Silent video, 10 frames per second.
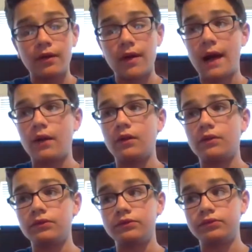
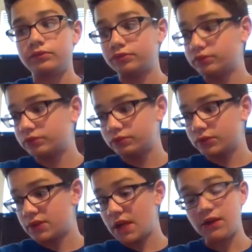I'll
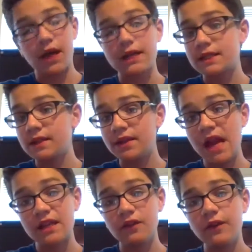see you guys in the
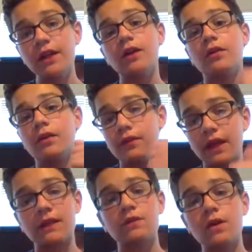next video.
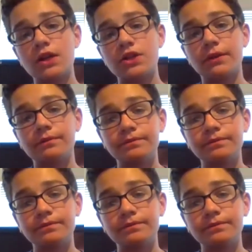Thanks for watching.